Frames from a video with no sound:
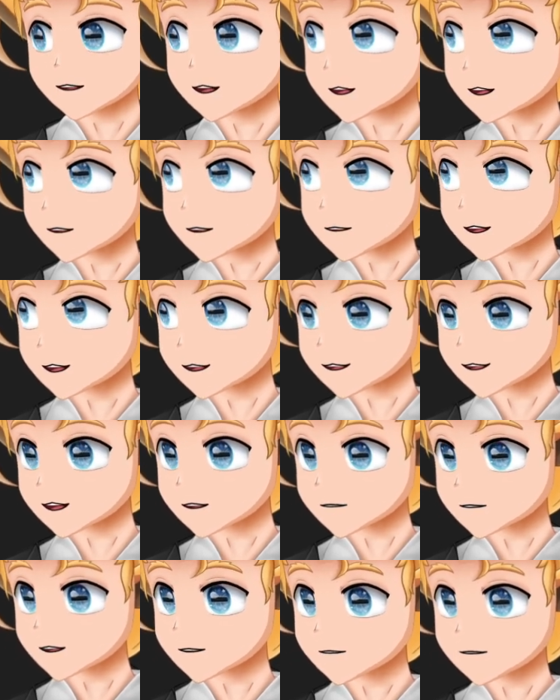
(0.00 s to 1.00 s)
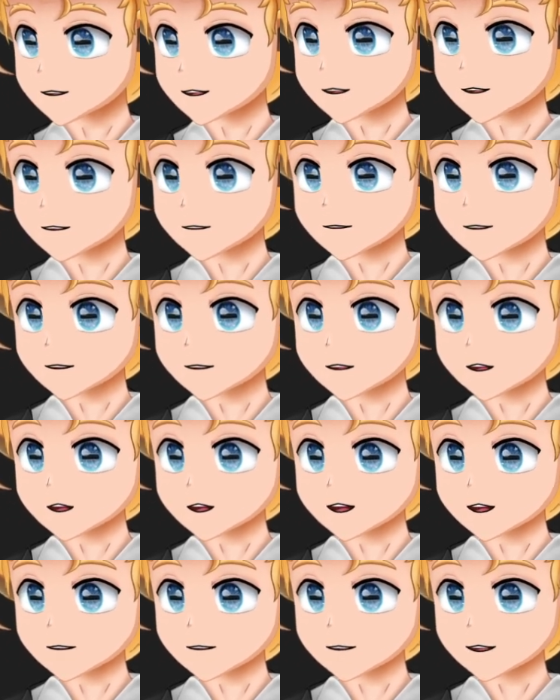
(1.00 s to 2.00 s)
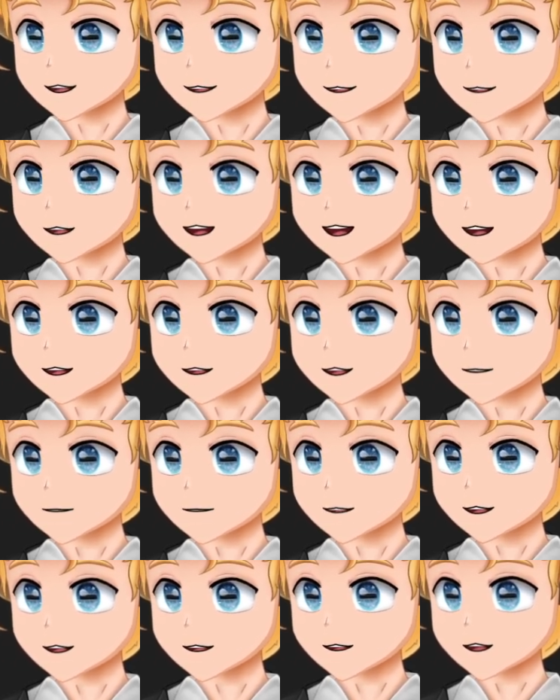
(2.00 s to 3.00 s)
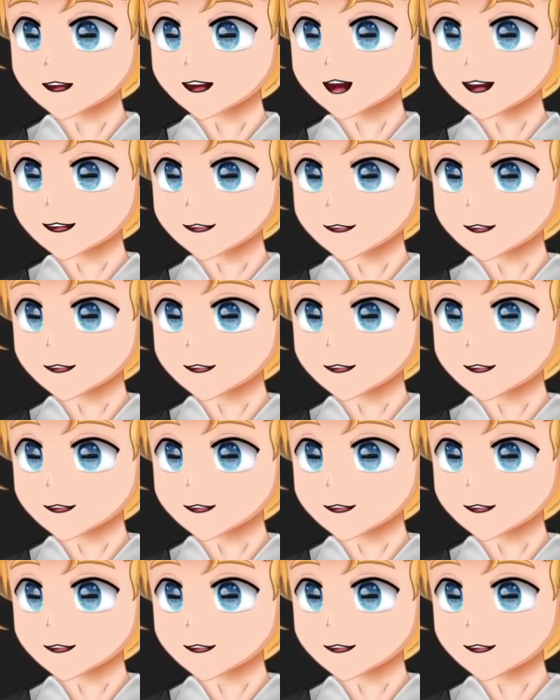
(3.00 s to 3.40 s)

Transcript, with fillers: debug message. So we're going to say chatlib.chat,